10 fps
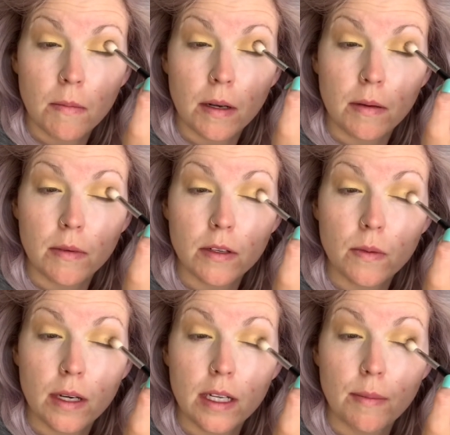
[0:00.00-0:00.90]
But I'm just
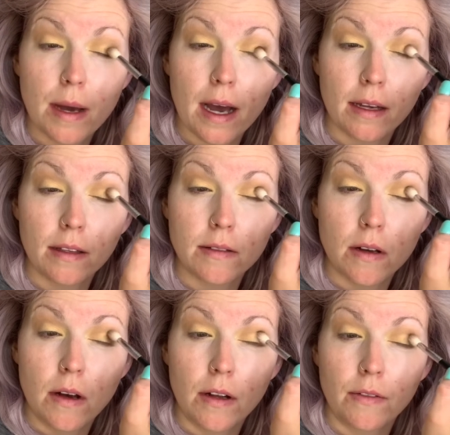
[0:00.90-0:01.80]
wanting to pack this
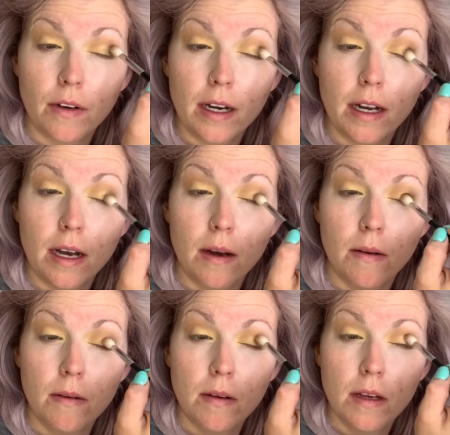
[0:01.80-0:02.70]
on right
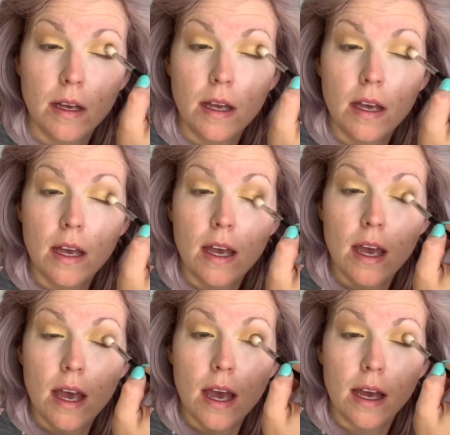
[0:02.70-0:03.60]
now
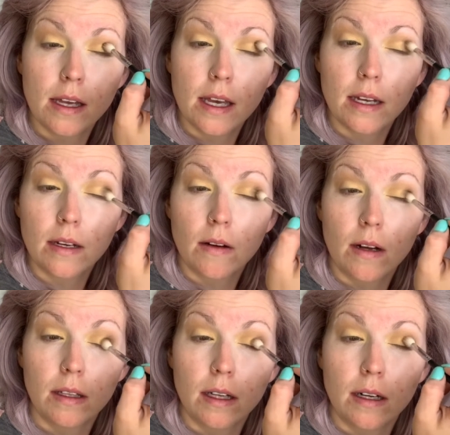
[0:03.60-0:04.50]
and get it
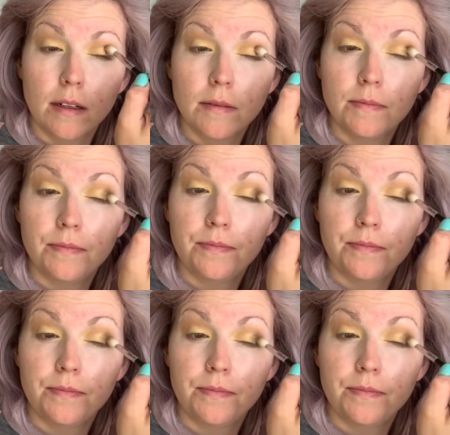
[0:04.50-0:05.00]
on there.